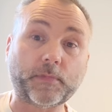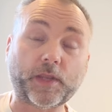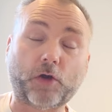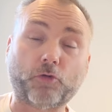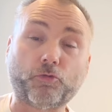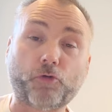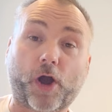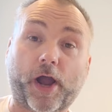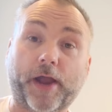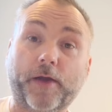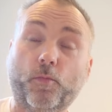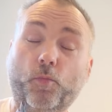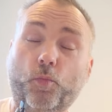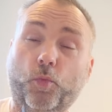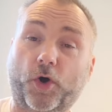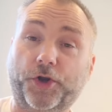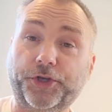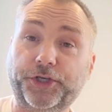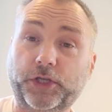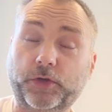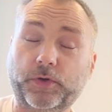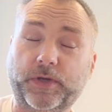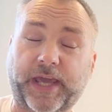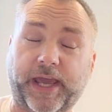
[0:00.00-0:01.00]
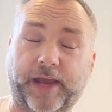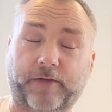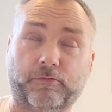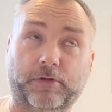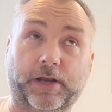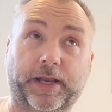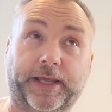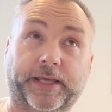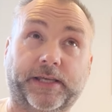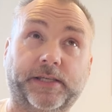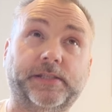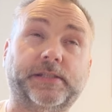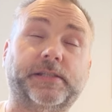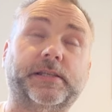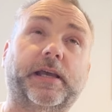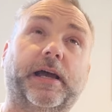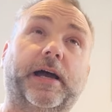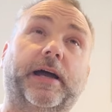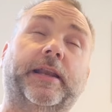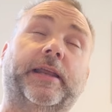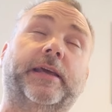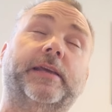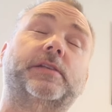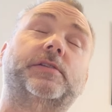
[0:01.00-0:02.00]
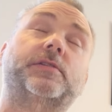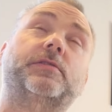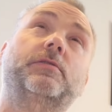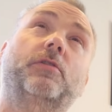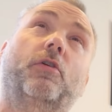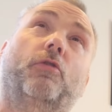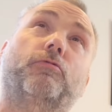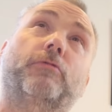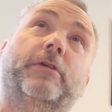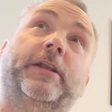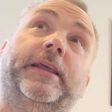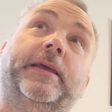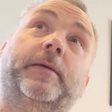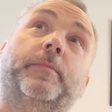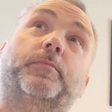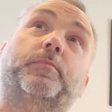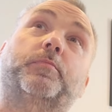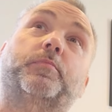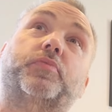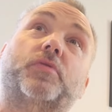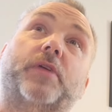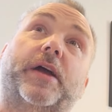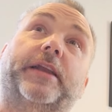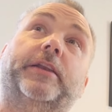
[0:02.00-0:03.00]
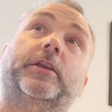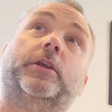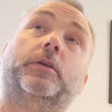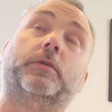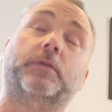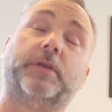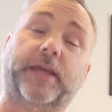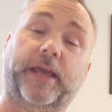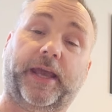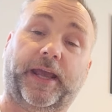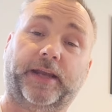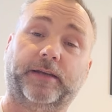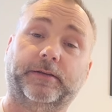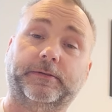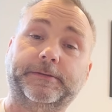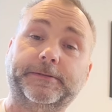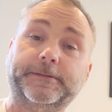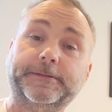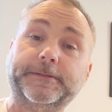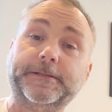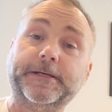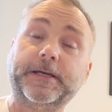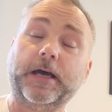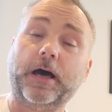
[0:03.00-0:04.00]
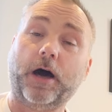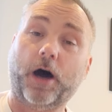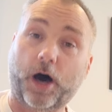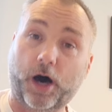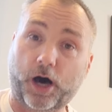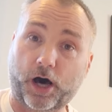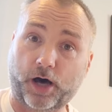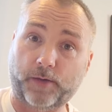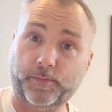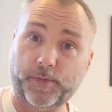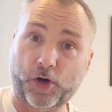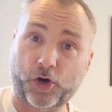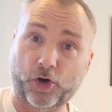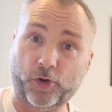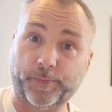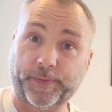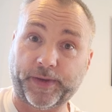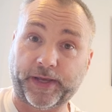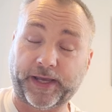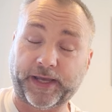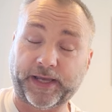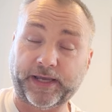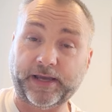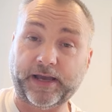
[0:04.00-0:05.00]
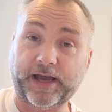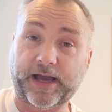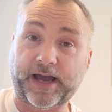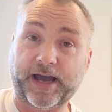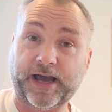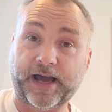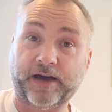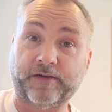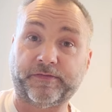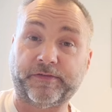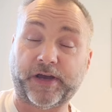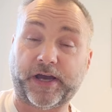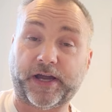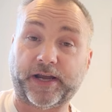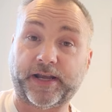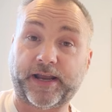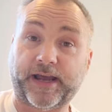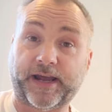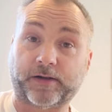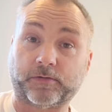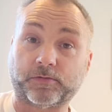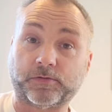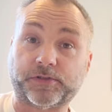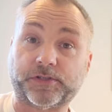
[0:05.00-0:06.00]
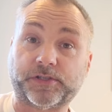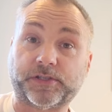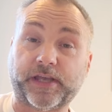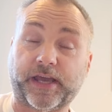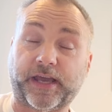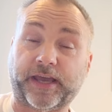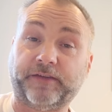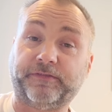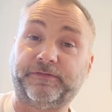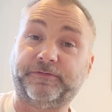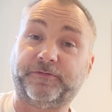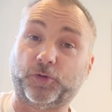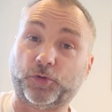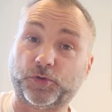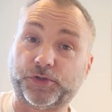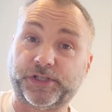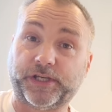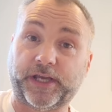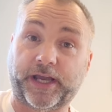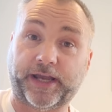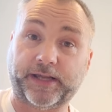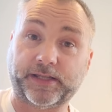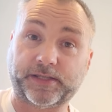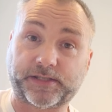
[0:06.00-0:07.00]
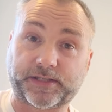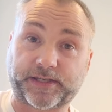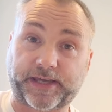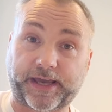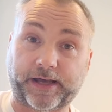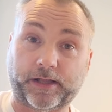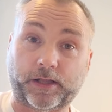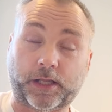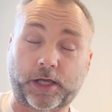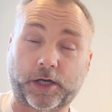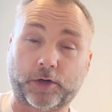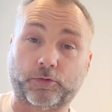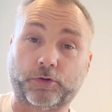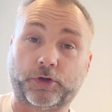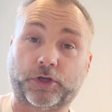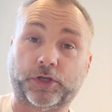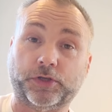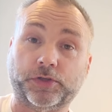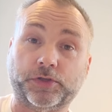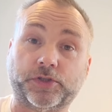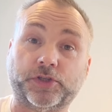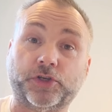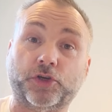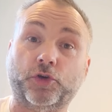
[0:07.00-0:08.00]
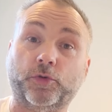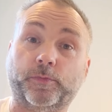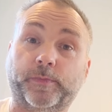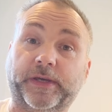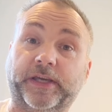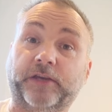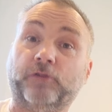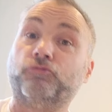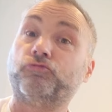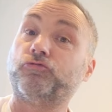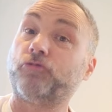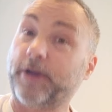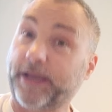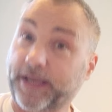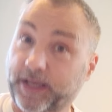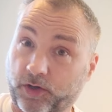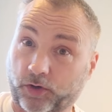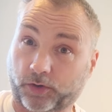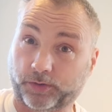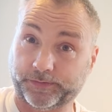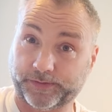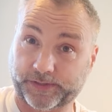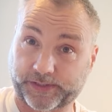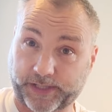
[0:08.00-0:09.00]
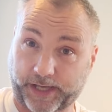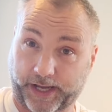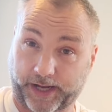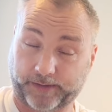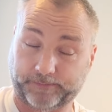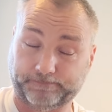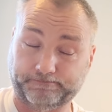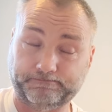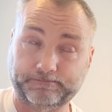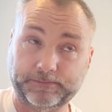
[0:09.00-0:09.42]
Right, one new kit release, and it's not really a brand new kit. Arma Hobby have announced a 48 scale Hurricane 2B Recon set.